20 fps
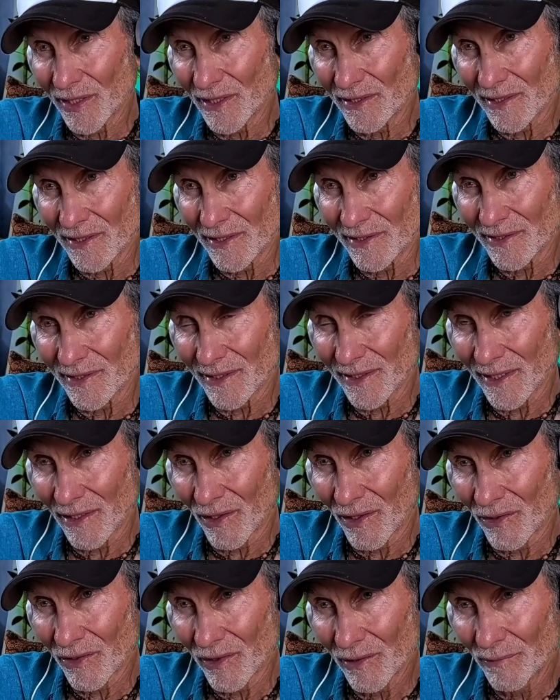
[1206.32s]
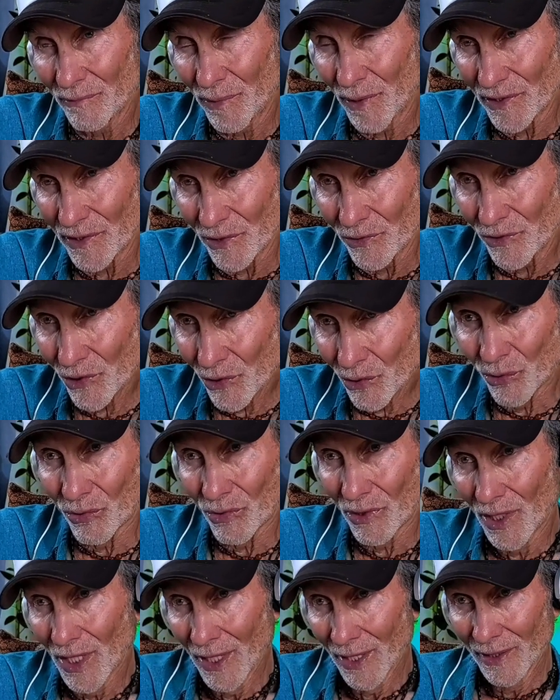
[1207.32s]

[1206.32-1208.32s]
exist any longer, but you do.